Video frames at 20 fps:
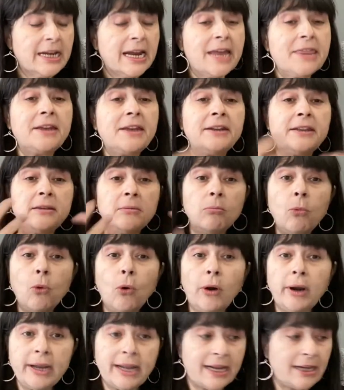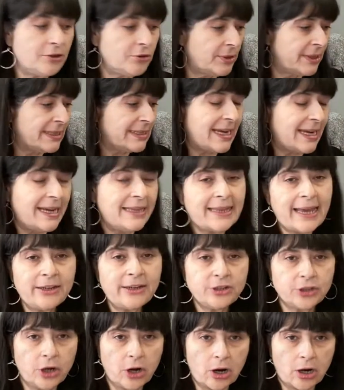And then in the morning, you can take
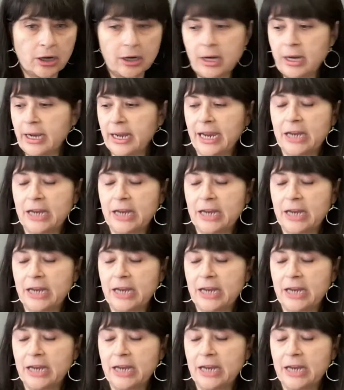that jar